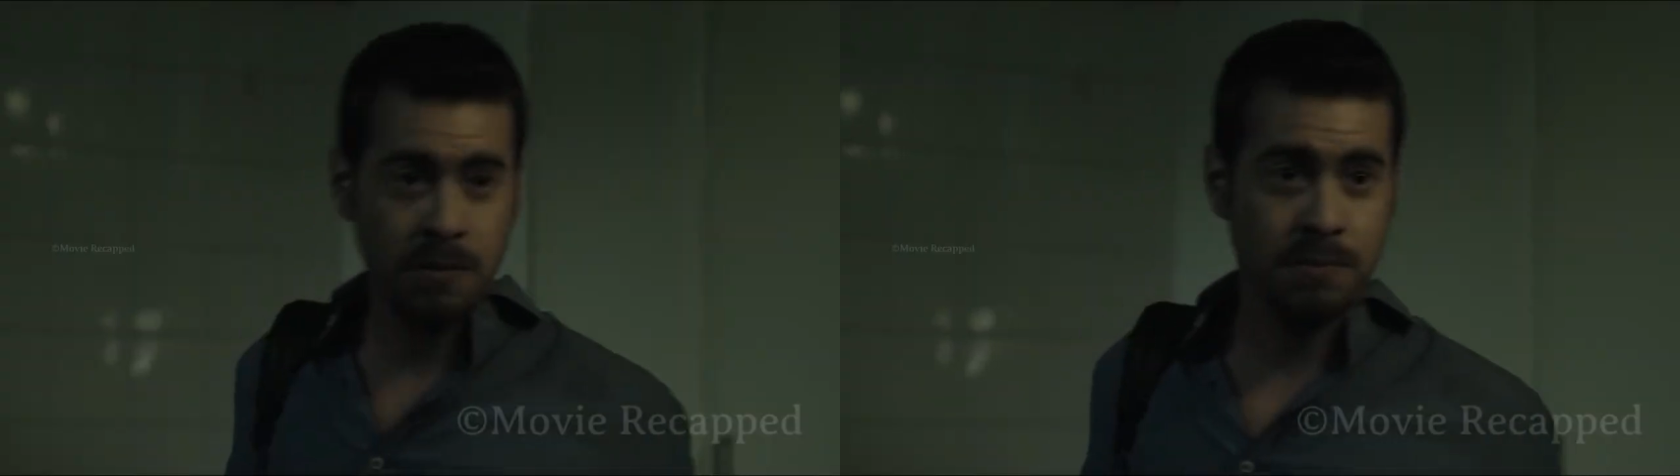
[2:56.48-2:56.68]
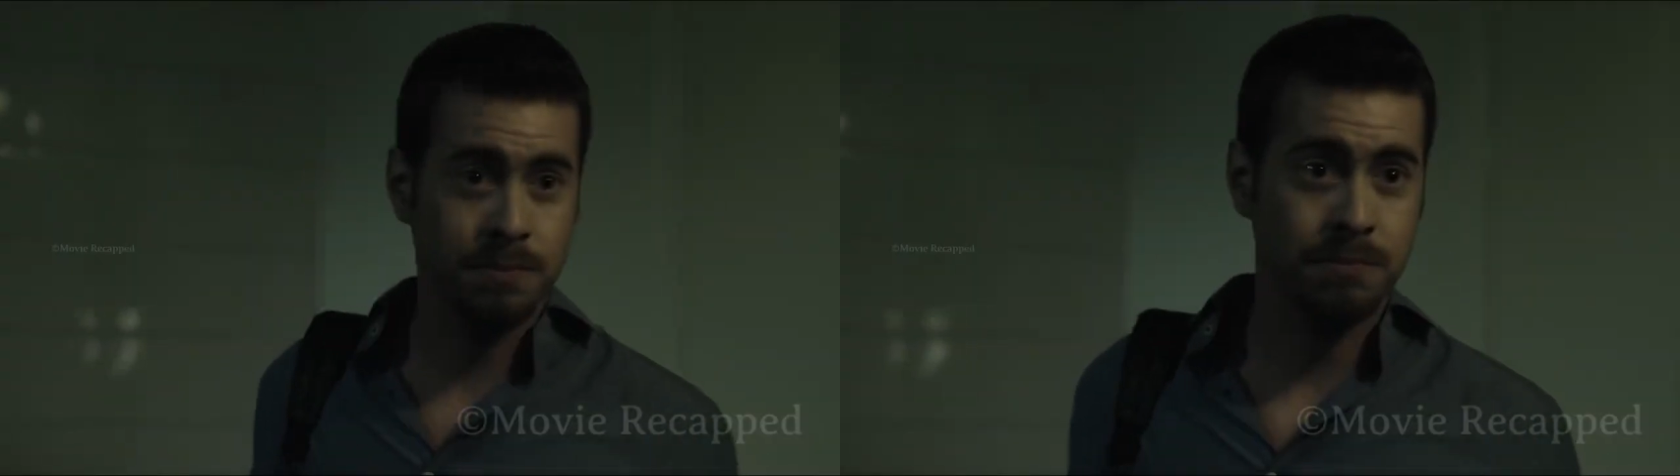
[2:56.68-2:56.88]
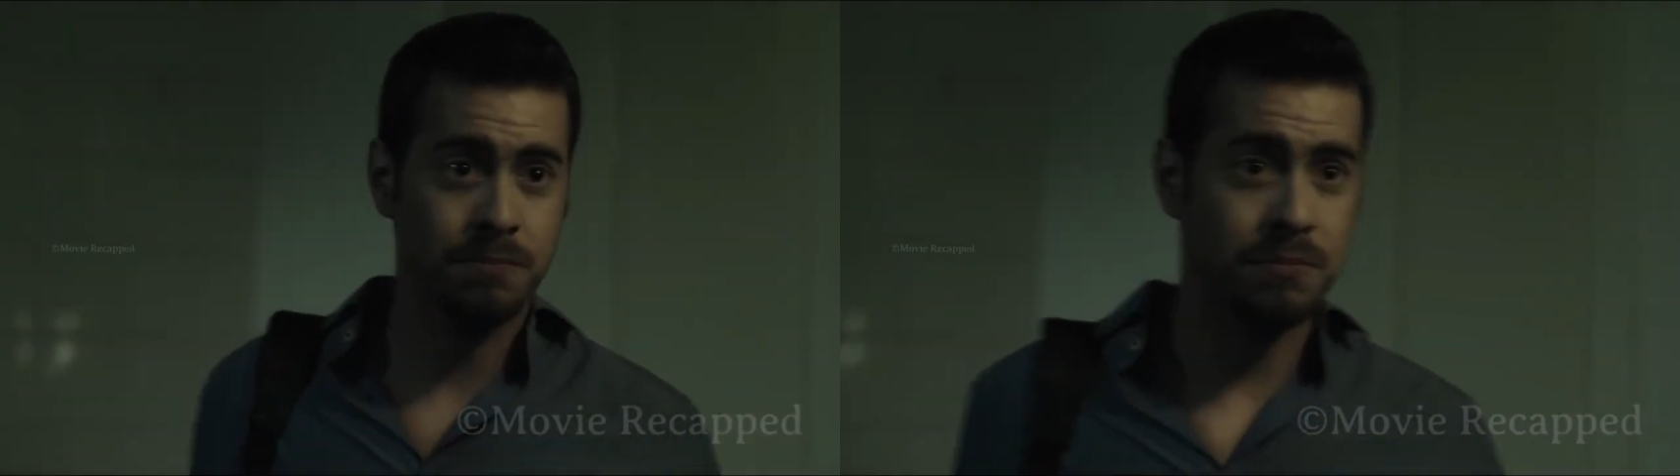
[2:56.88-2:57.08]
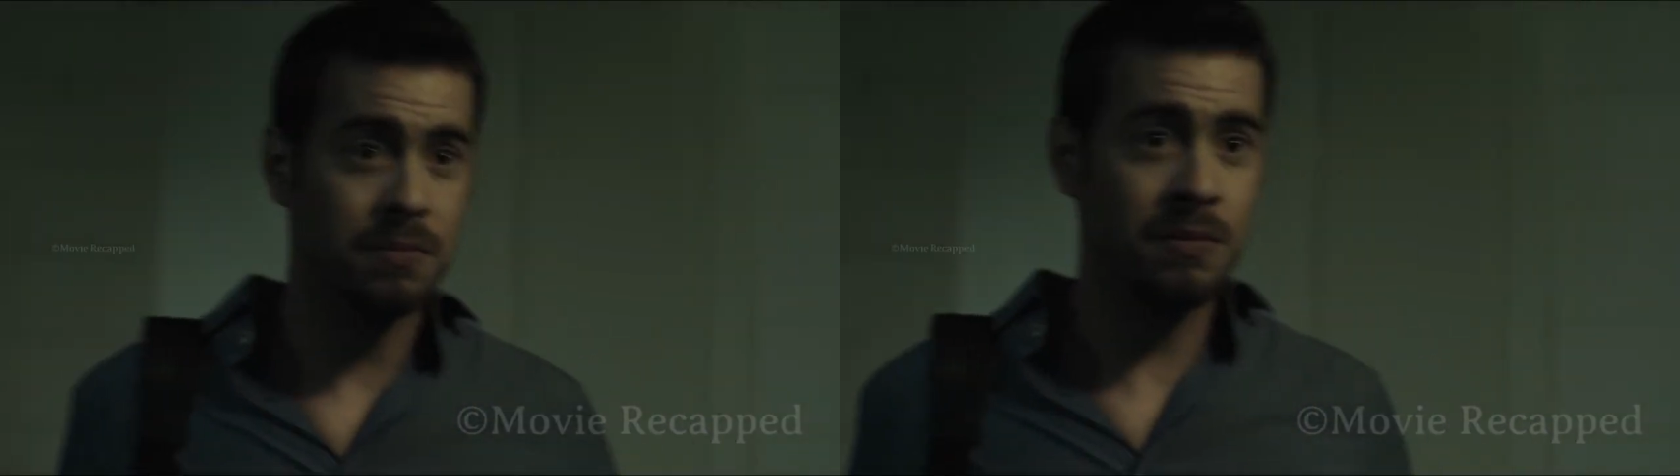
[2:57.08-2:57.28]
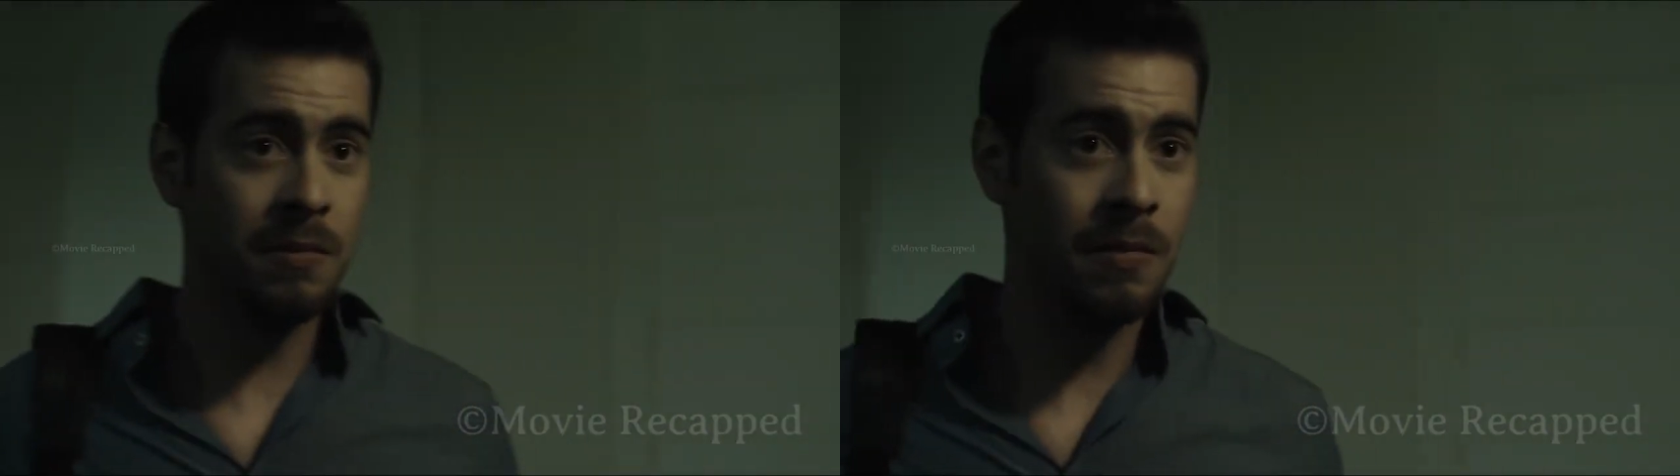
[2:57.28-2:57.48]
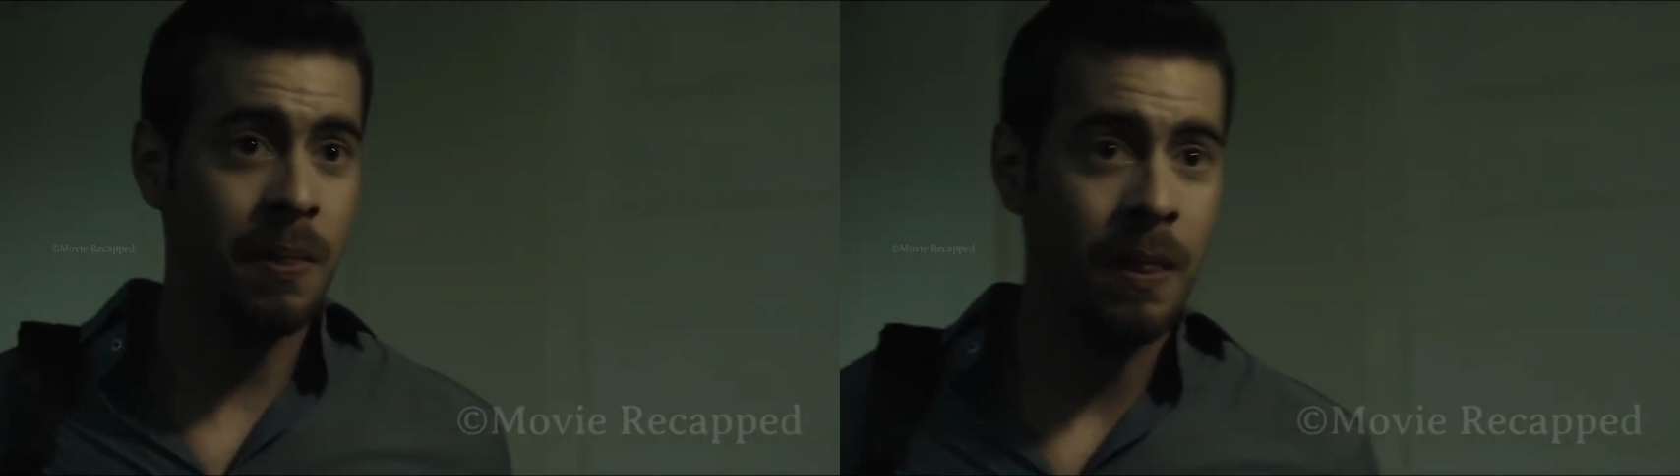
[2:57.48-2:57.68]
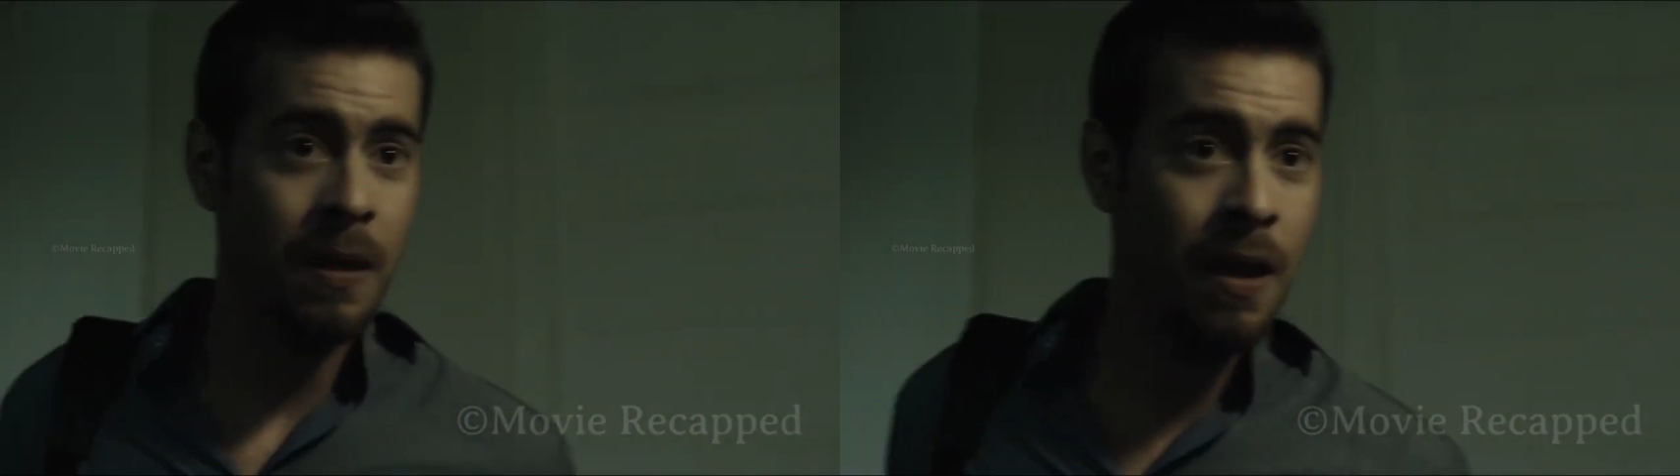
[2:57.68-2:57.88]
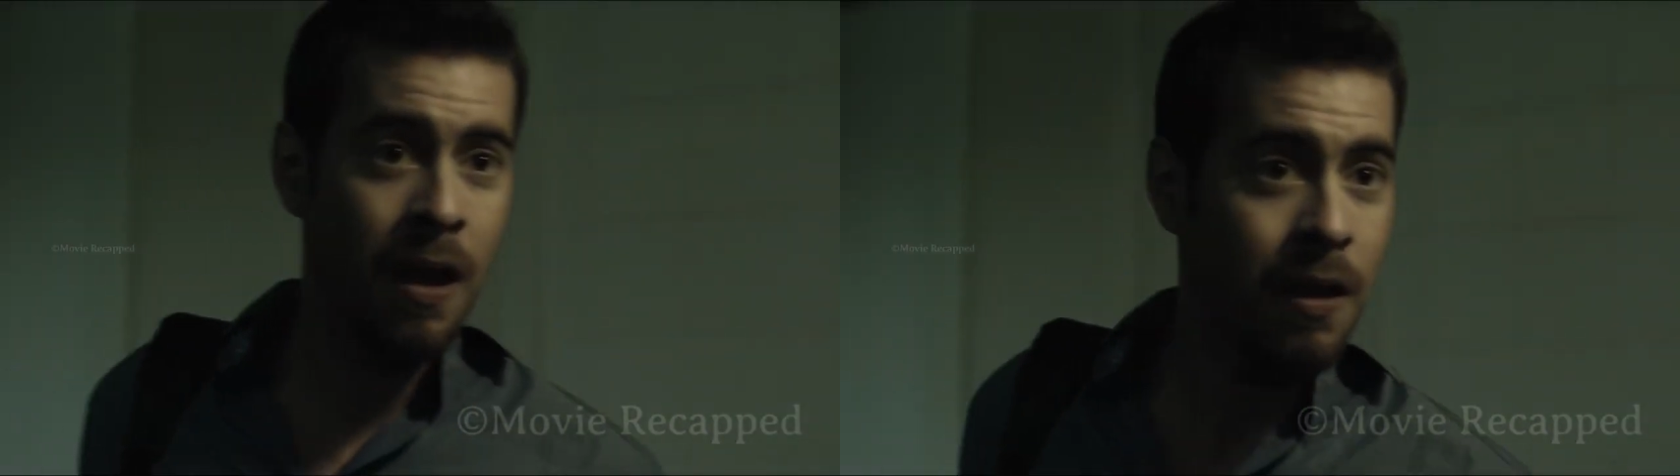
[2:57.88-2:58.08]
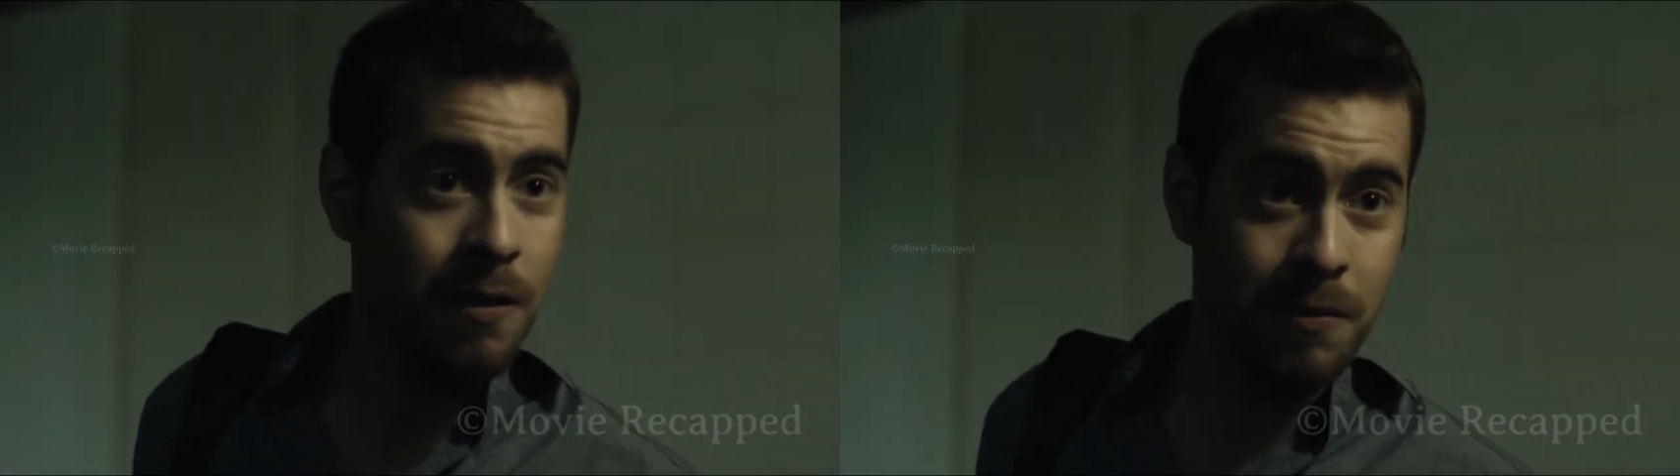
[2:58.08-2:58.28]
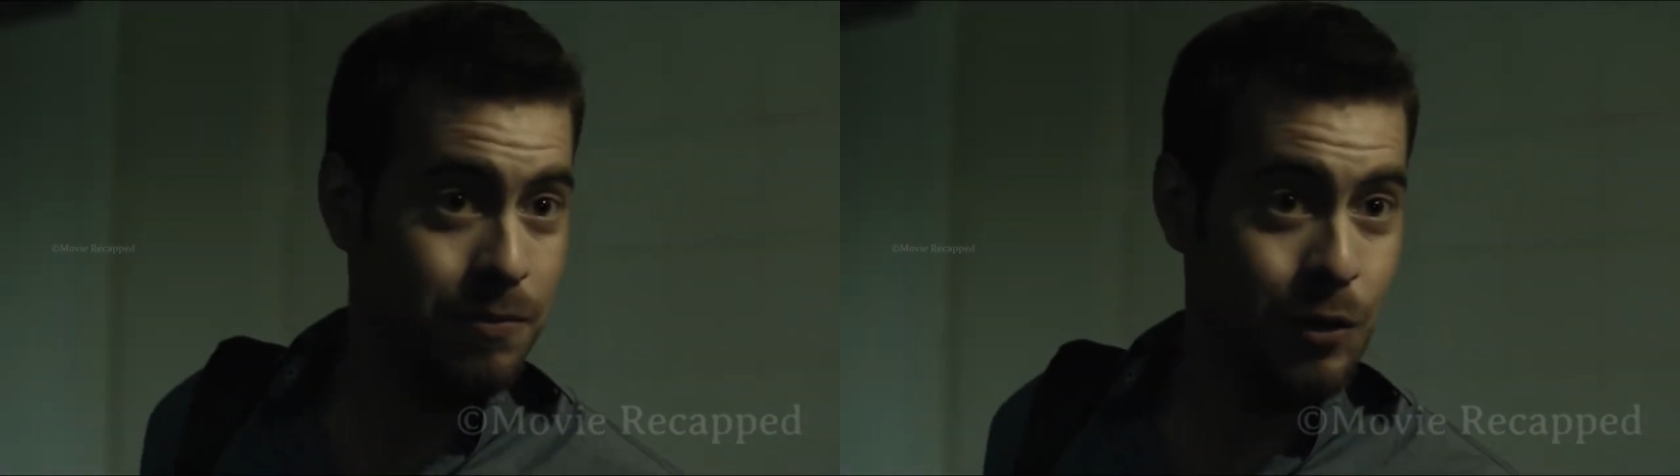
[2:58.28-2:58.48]
Javi can't believe that his friend would do
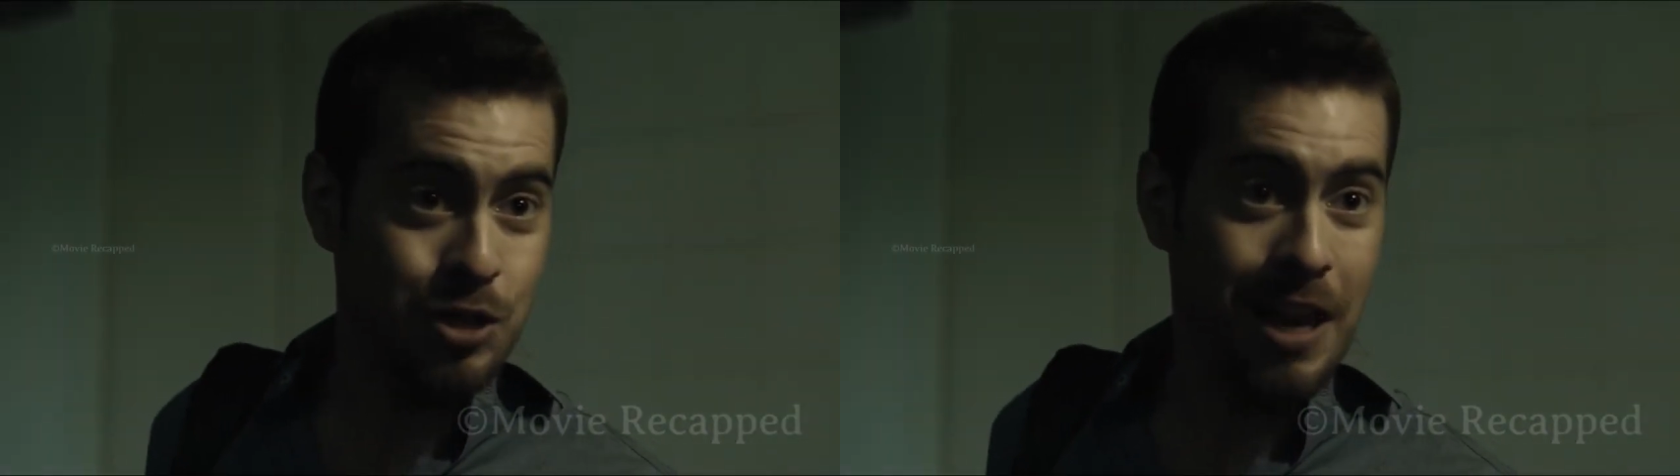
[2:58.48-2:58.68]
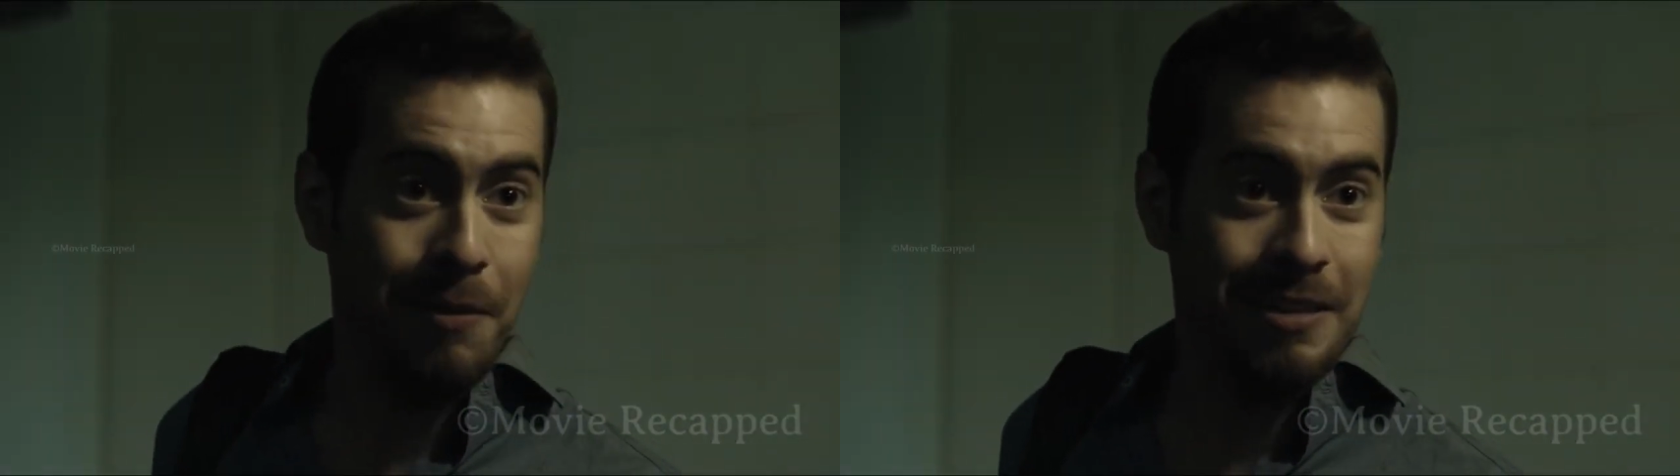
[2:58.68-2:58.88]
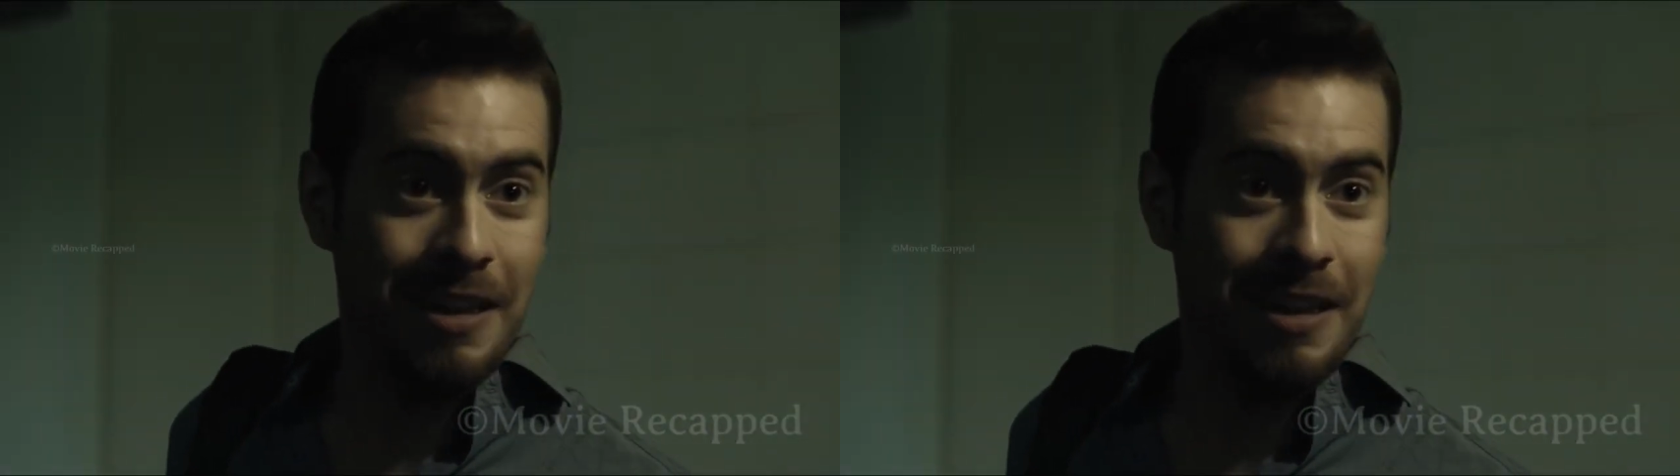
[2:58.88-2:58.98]
something like that,